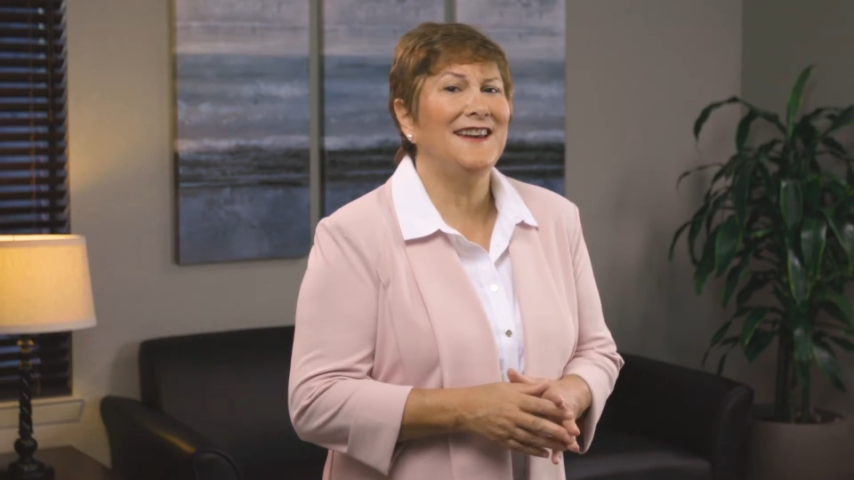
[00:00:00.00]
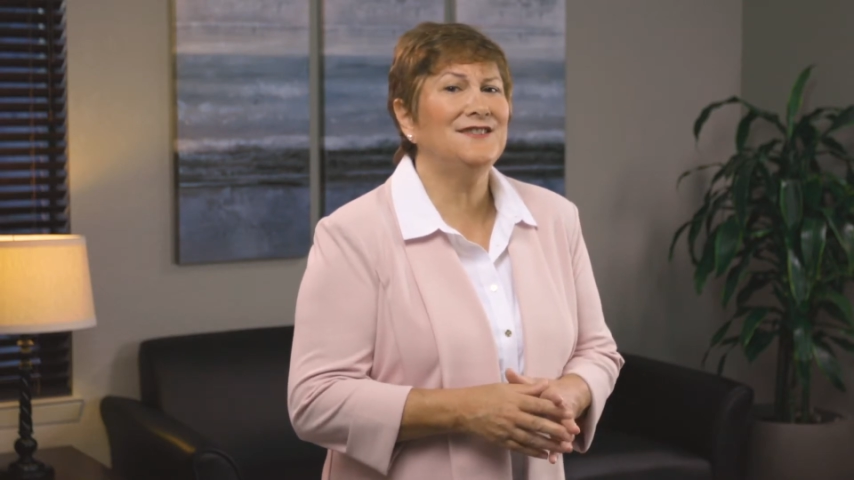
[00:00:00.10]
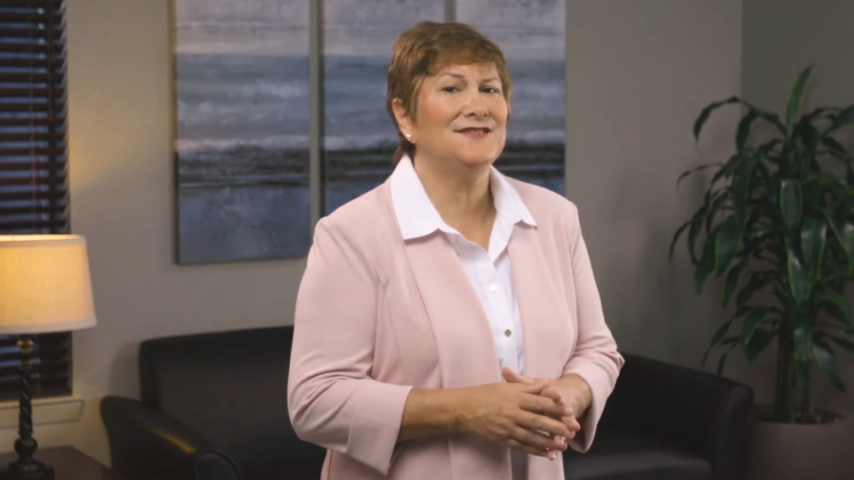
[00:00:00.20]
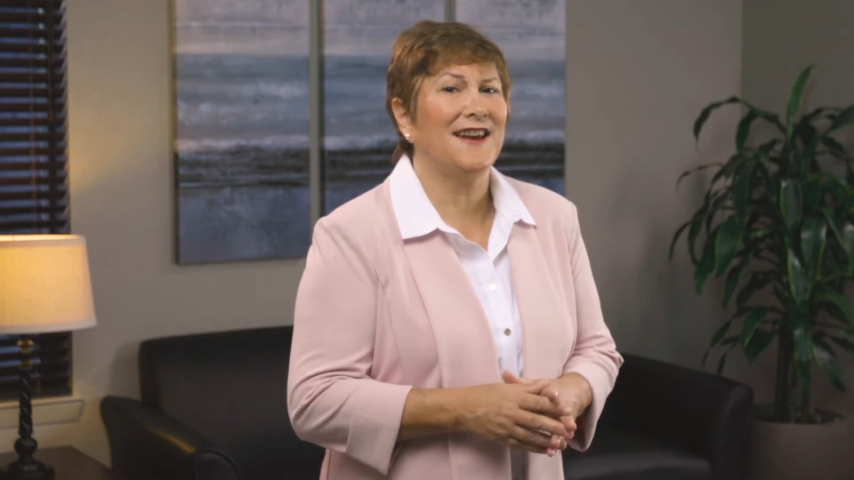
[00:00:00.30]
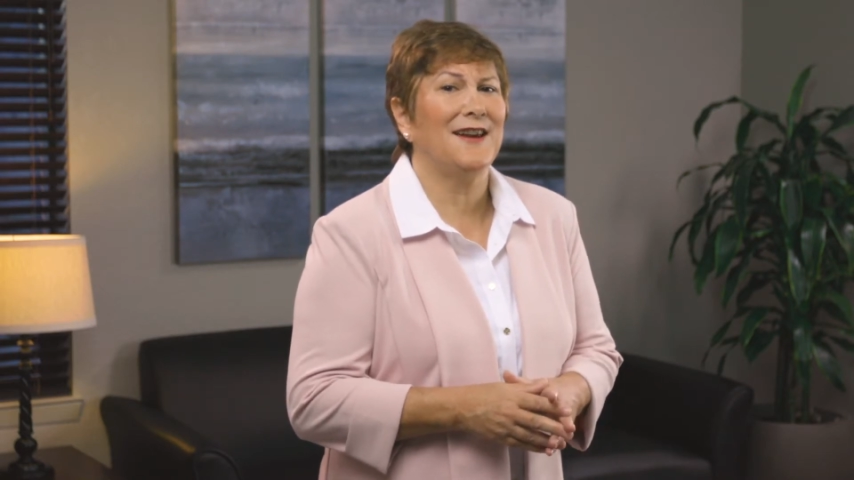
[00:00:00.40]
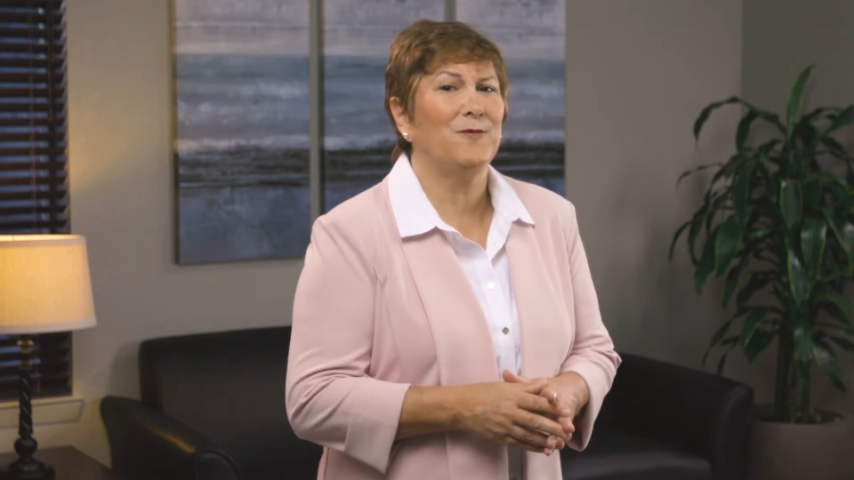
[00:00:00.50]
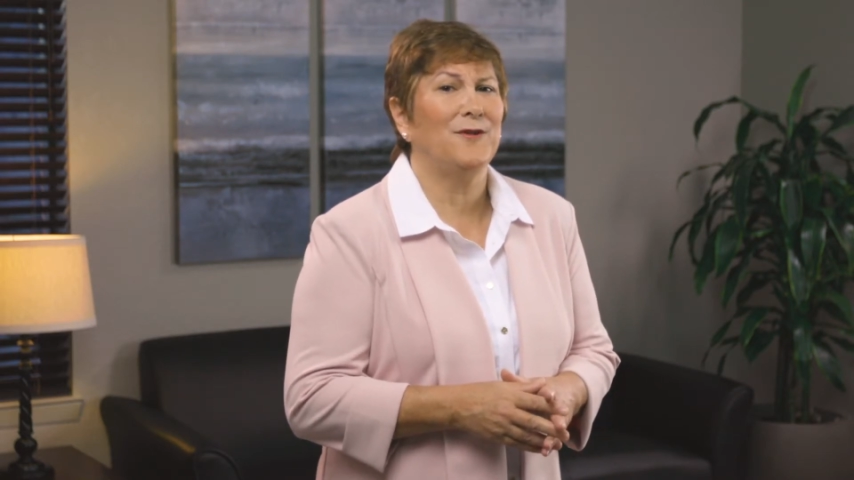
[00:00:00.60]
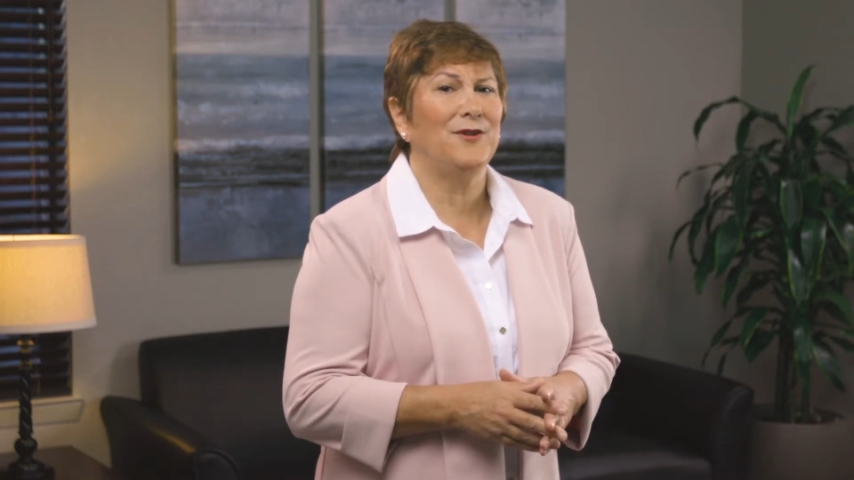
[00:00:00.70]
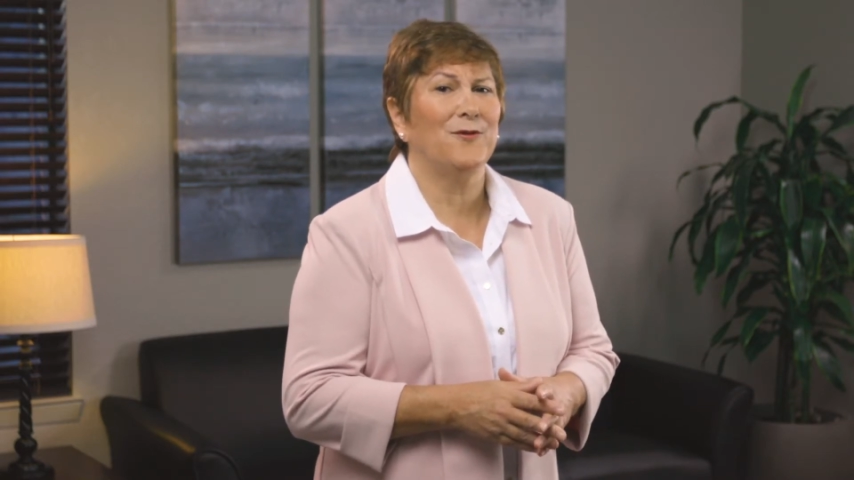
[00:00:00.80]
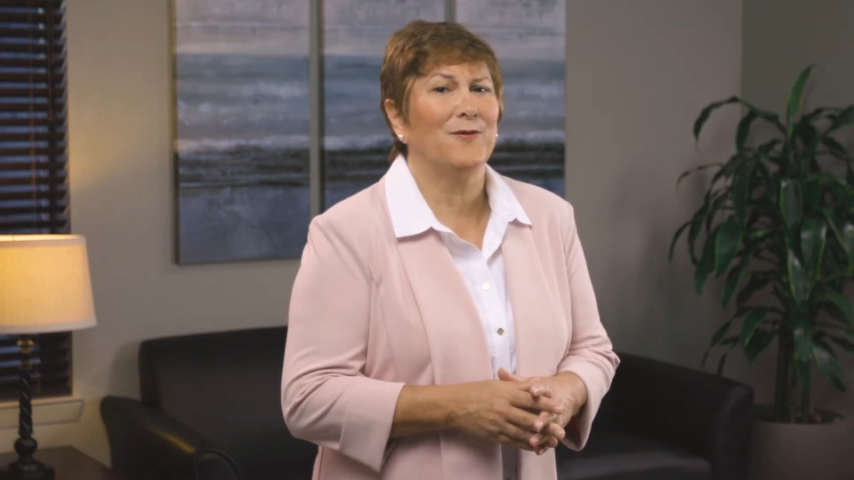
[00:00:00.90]
each day
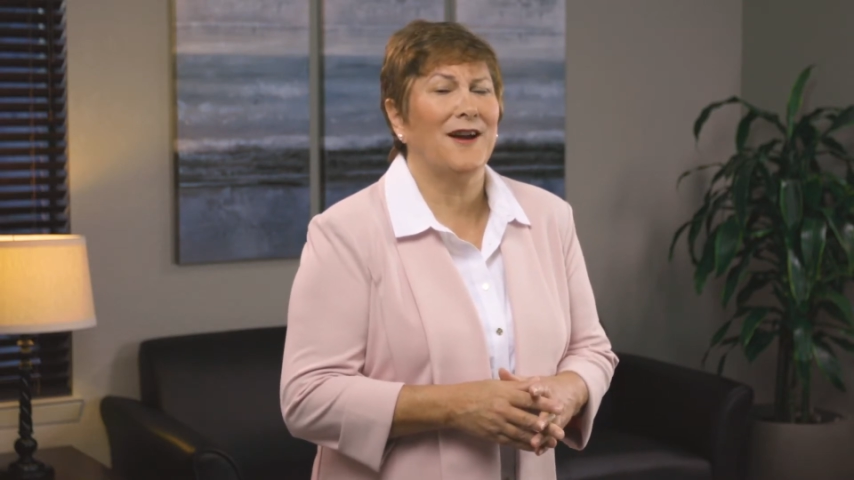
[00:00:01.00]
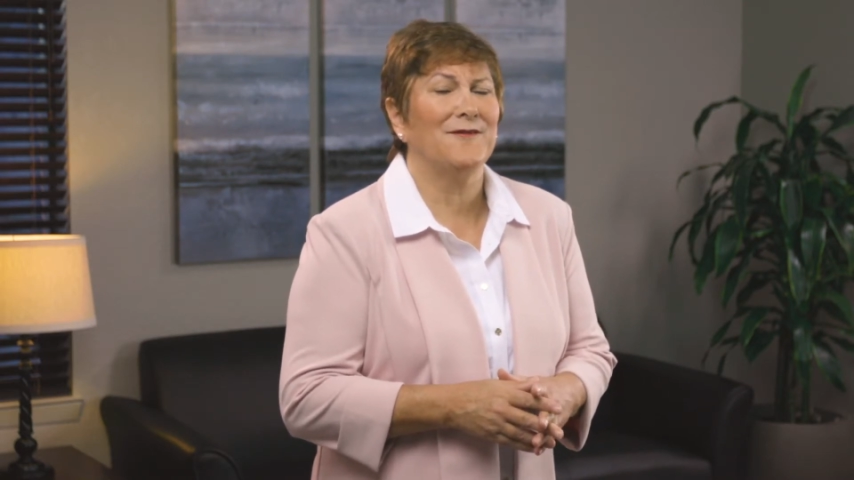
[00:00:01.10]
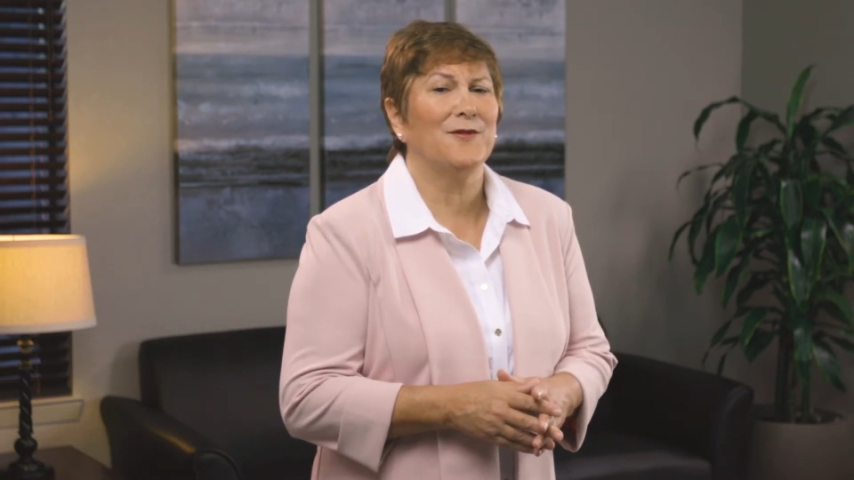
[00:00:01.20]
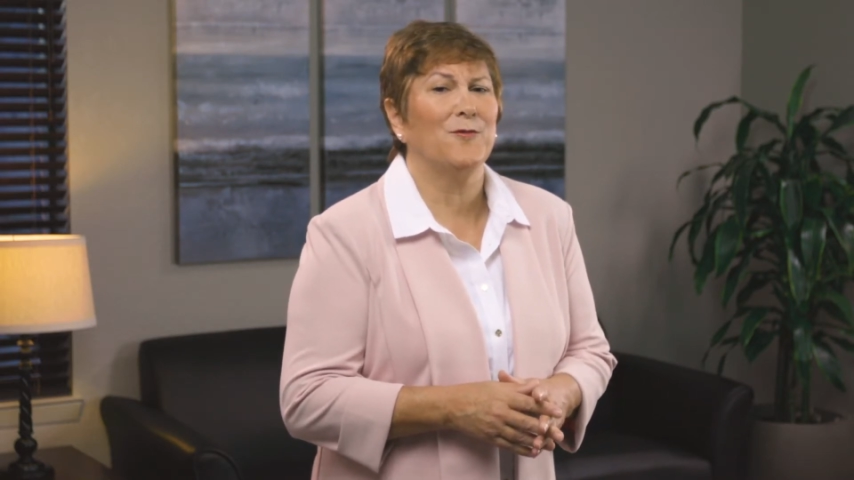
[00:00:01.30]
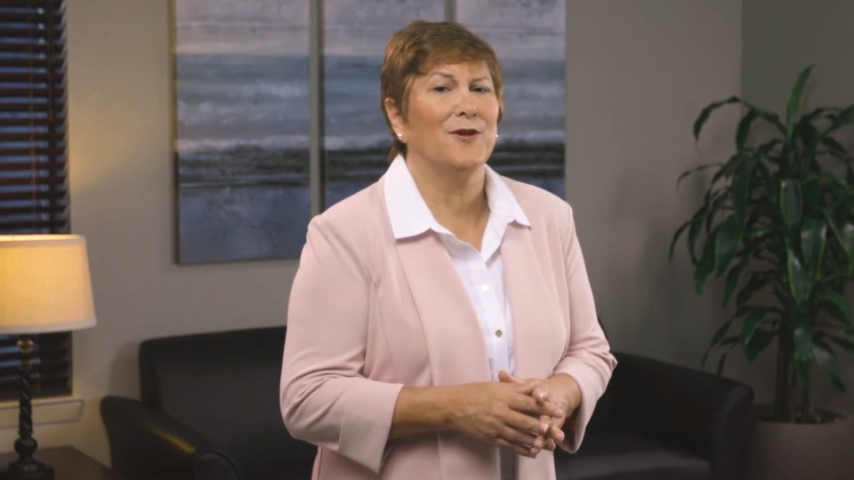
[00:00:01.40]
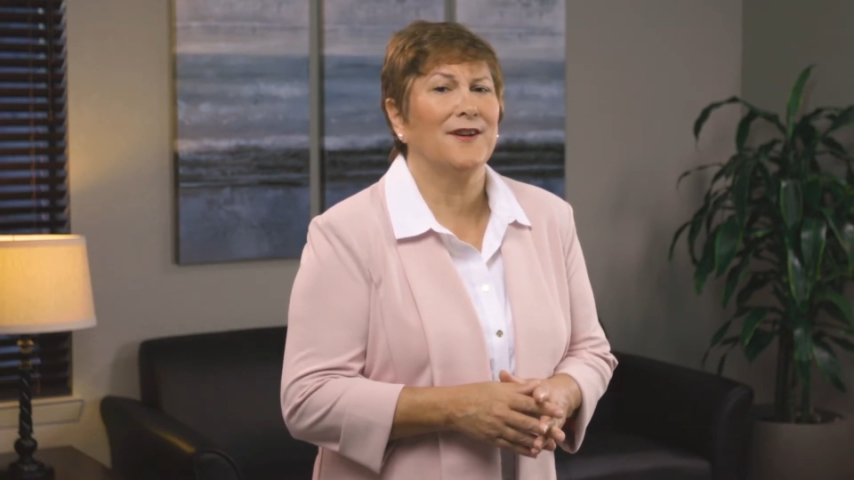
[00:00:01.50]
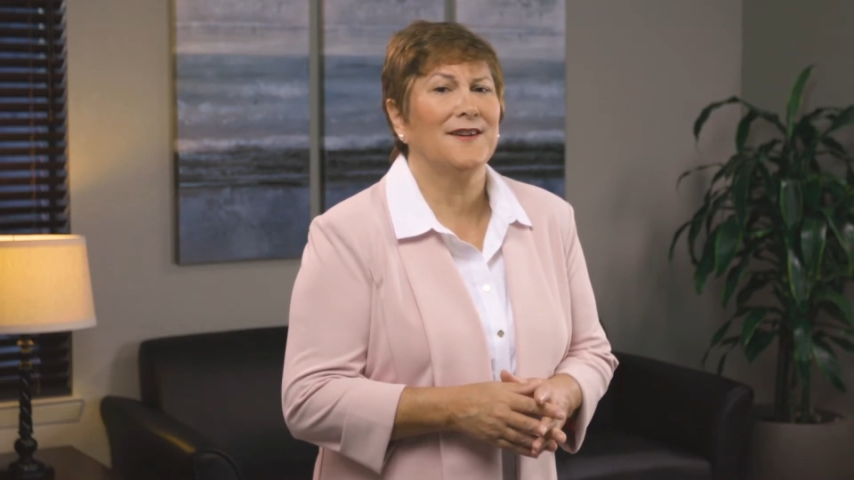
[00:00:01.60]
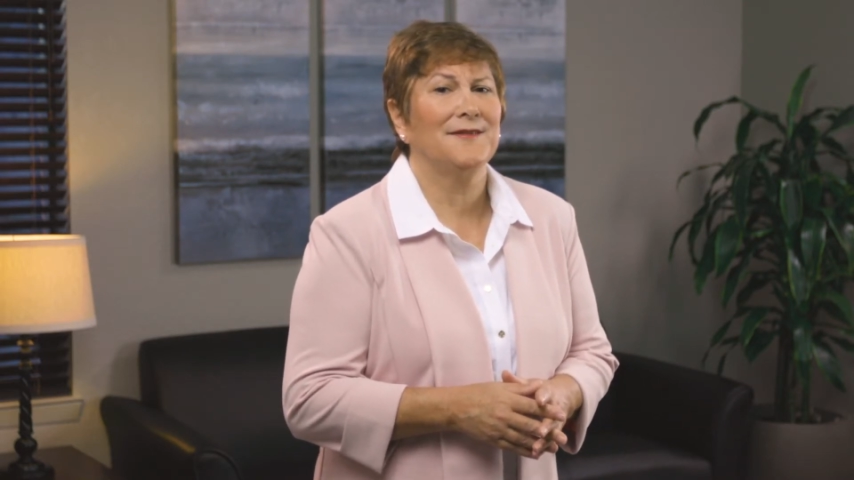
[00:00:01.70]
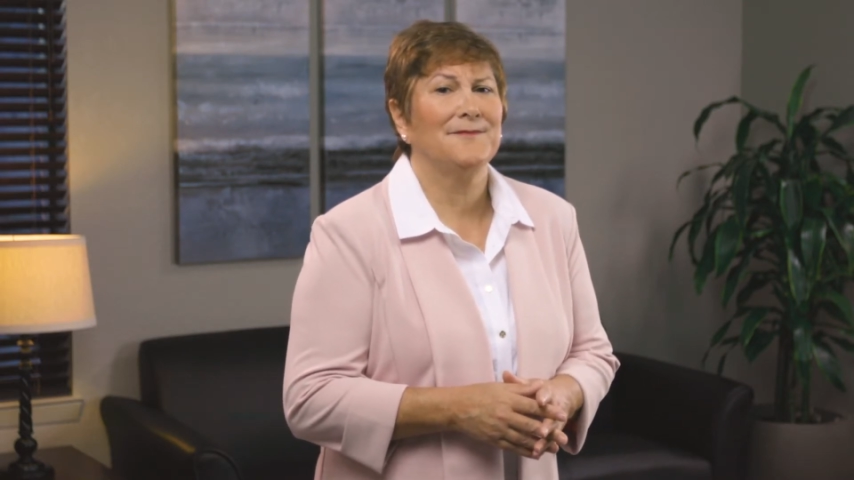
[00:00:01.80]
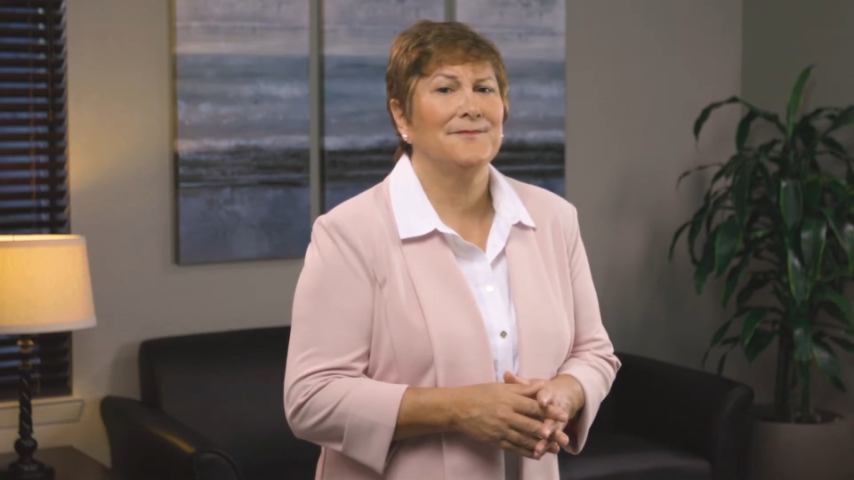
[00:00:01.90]
when you arrive at work.